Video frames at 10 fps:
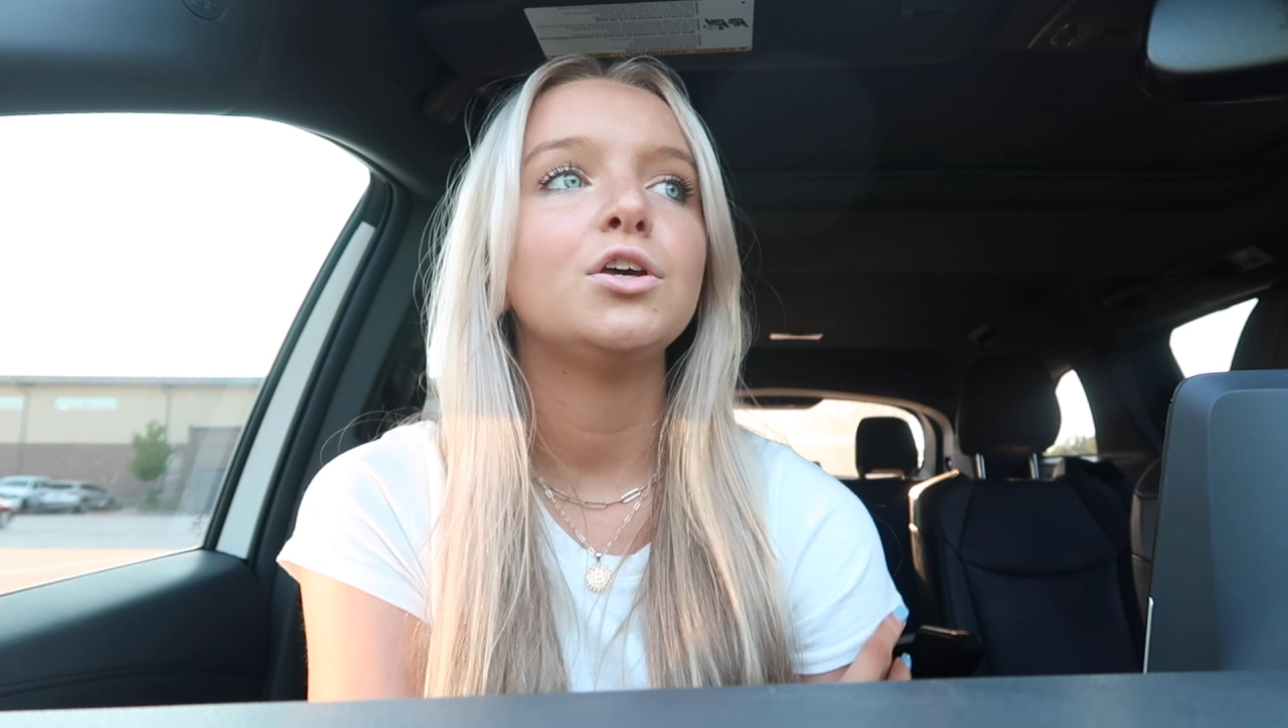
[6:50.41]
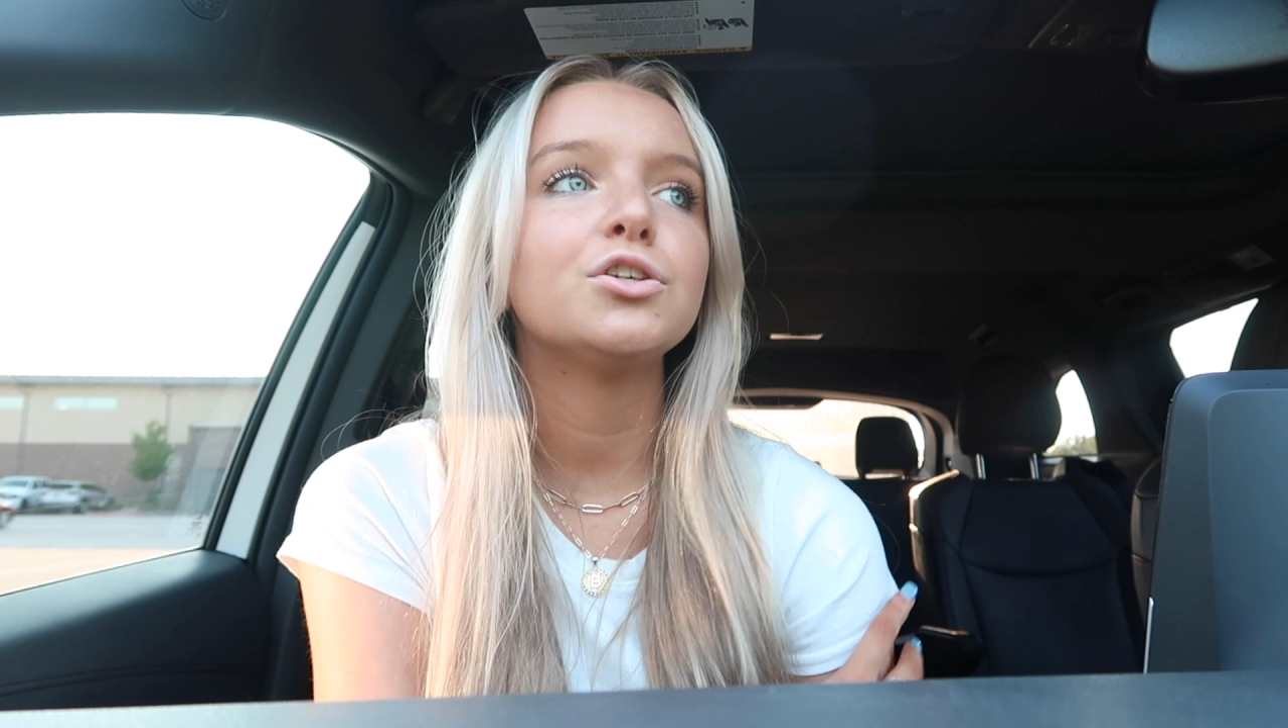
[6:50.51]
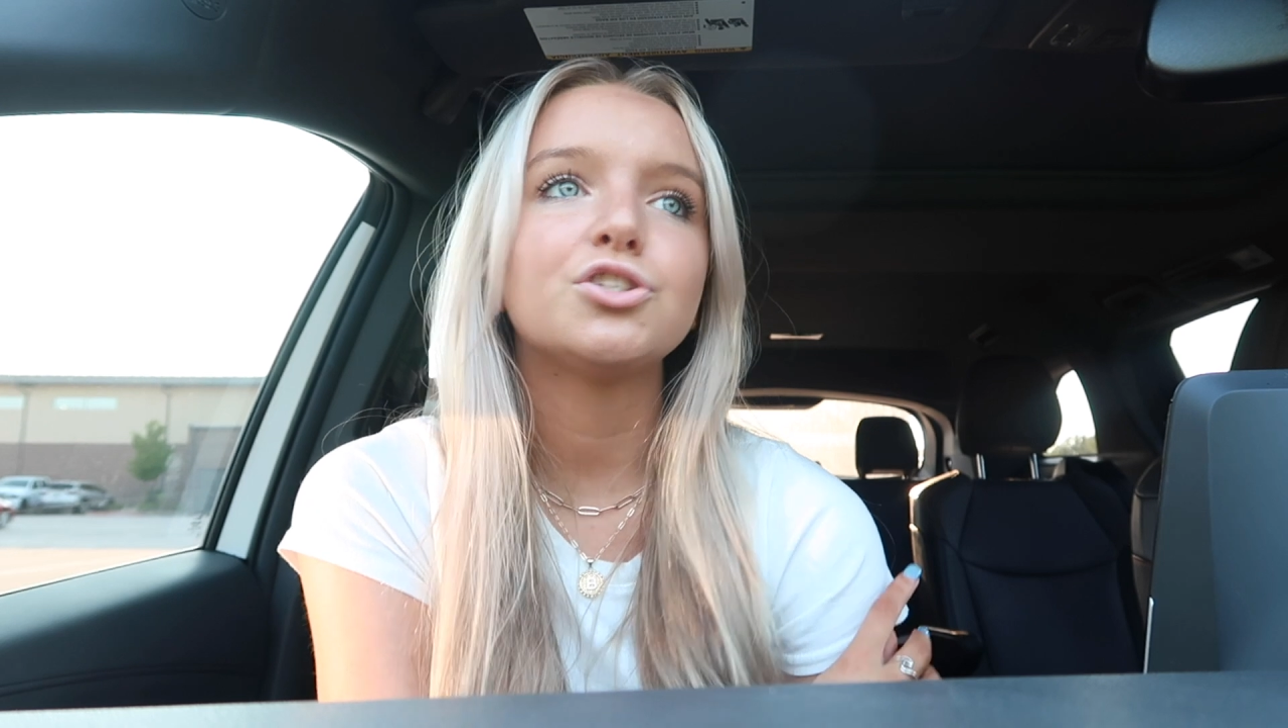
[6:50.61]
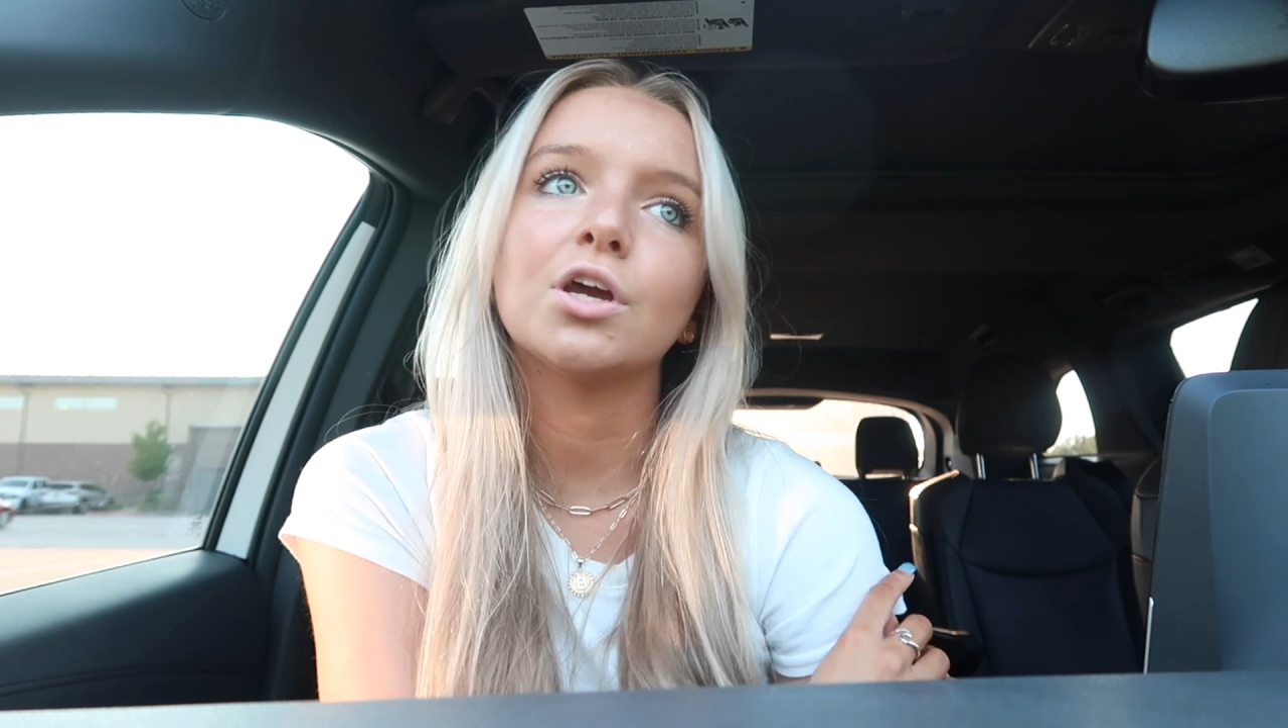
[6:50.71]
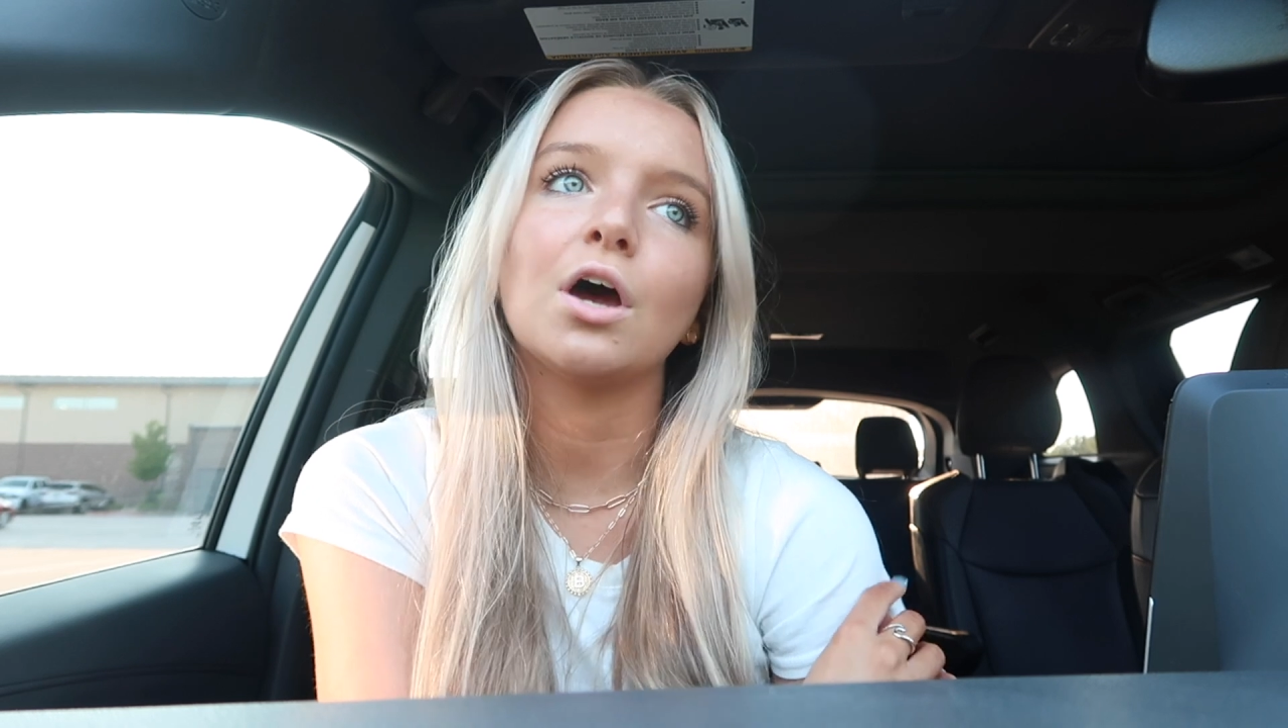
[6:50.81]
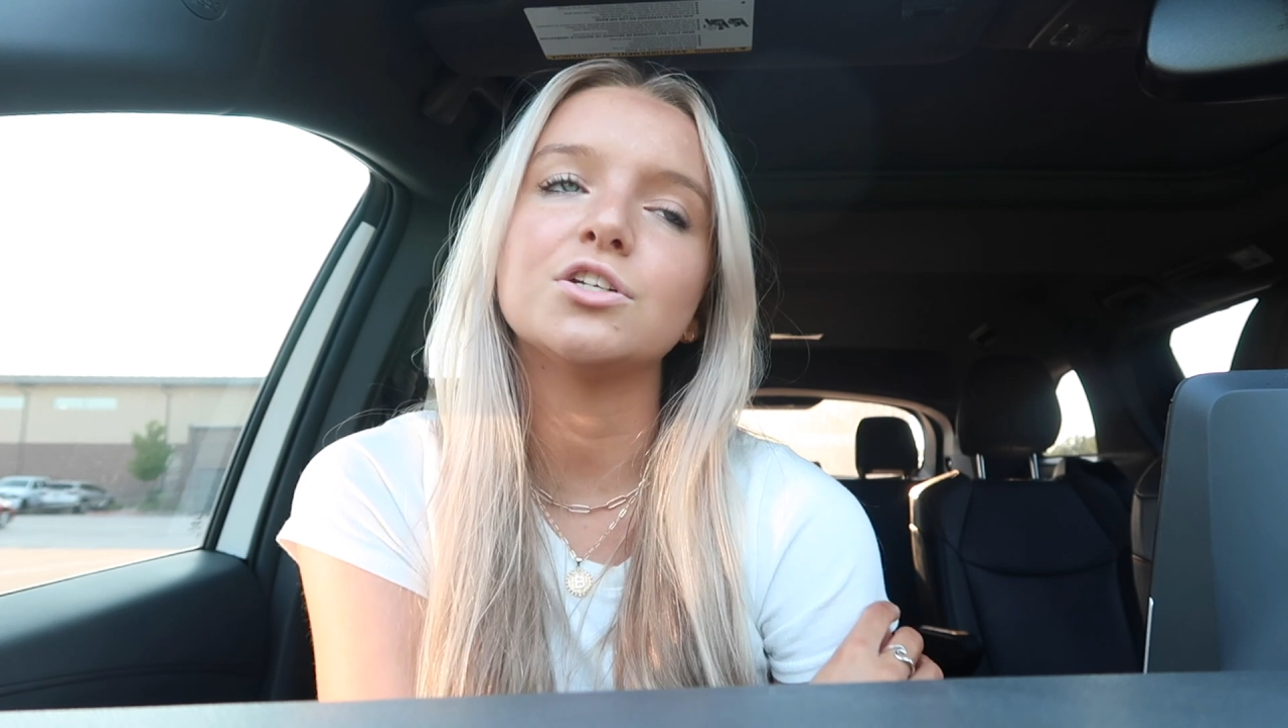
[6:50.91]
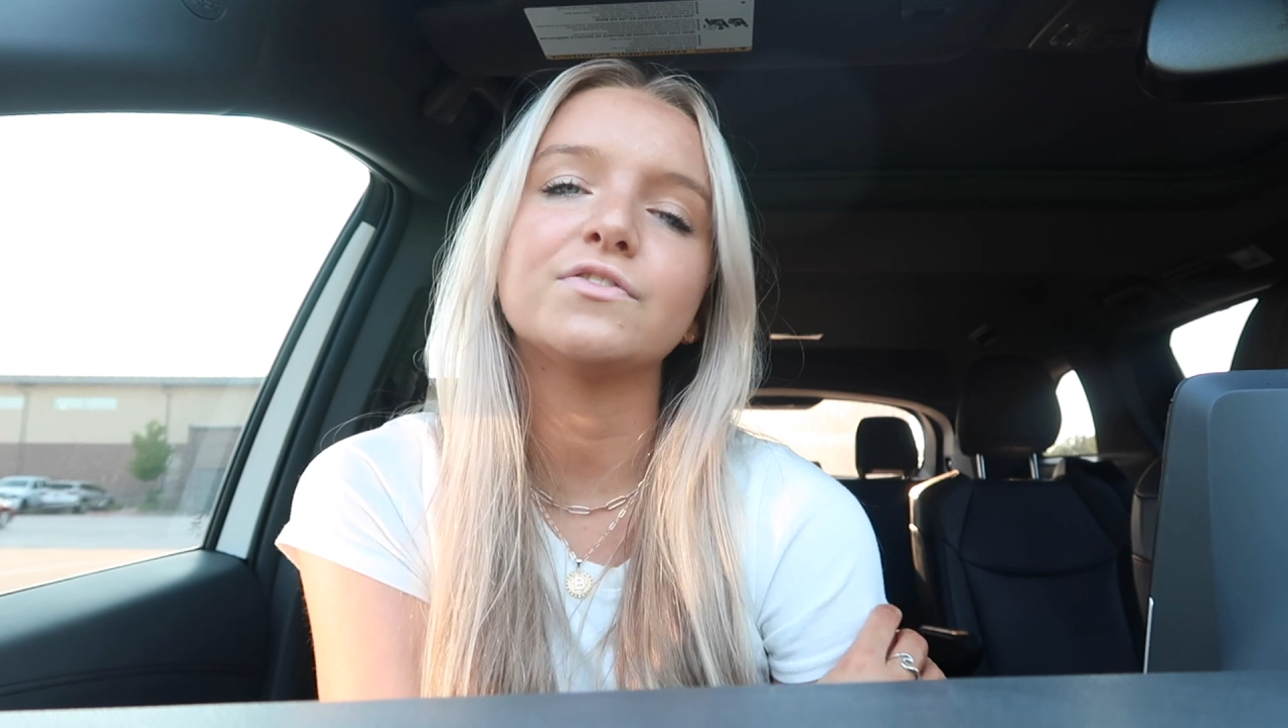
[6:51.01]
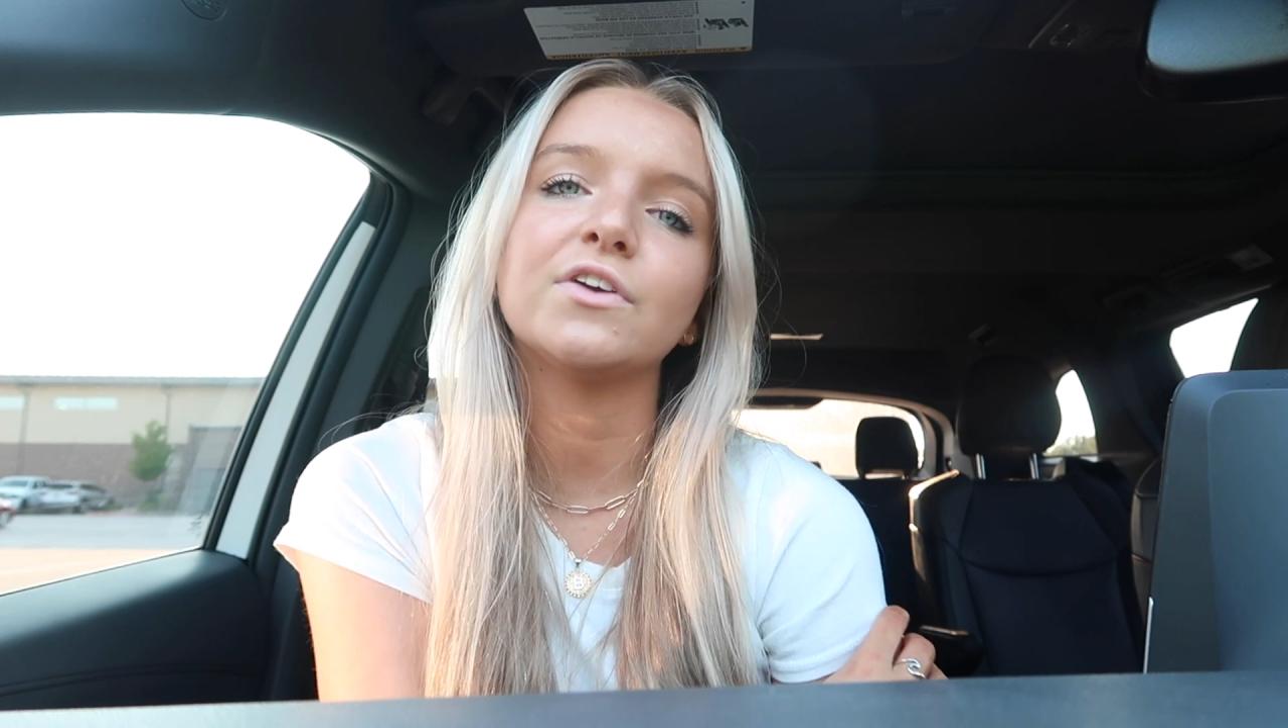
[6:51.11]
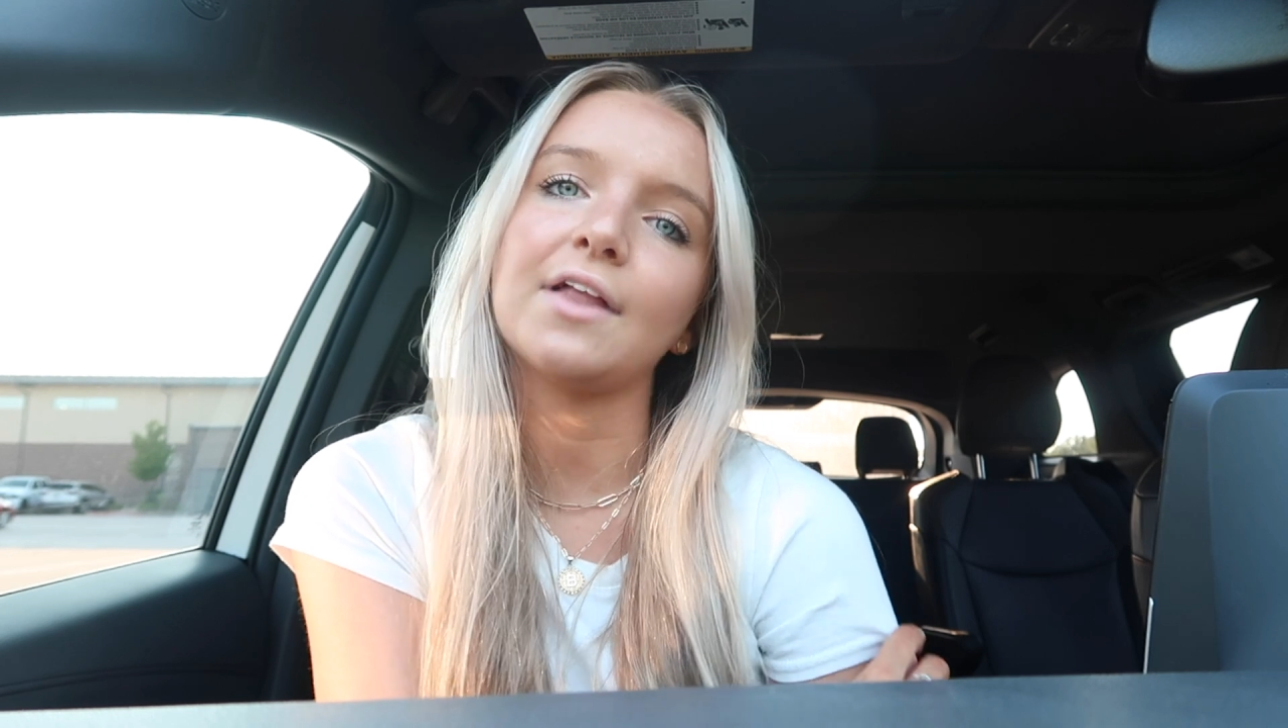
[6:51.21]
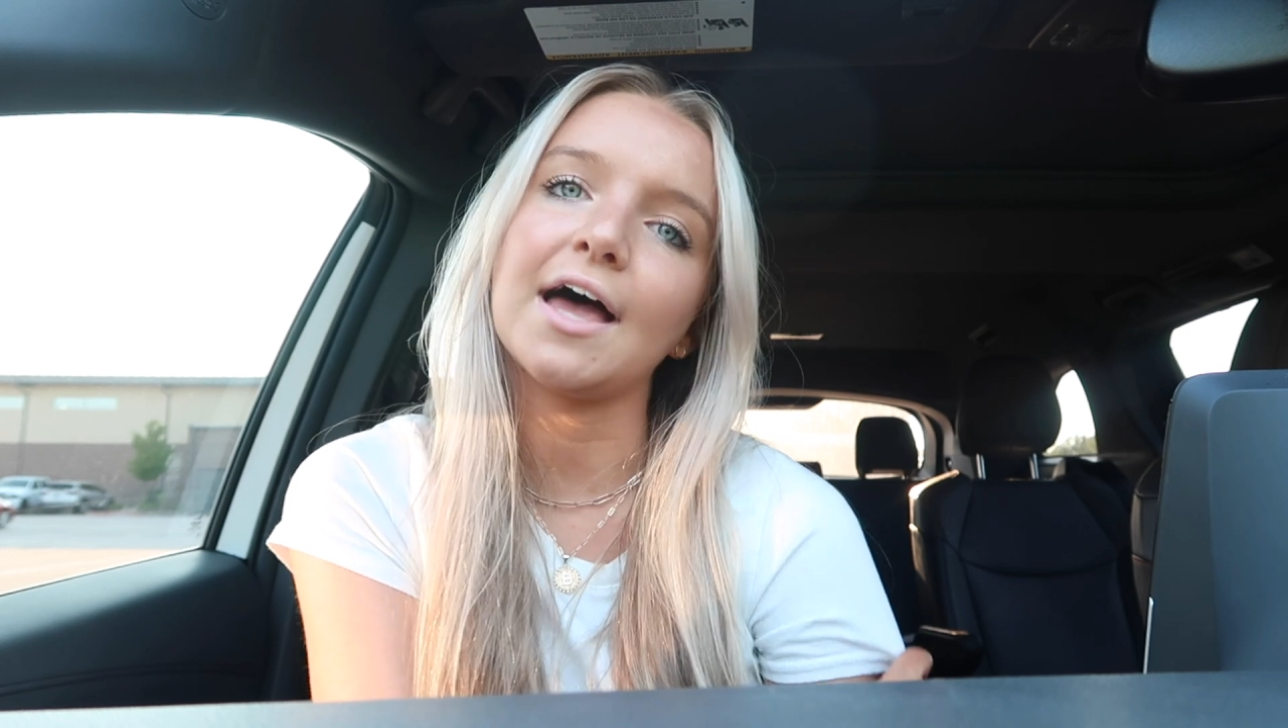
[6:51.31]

you should go just for your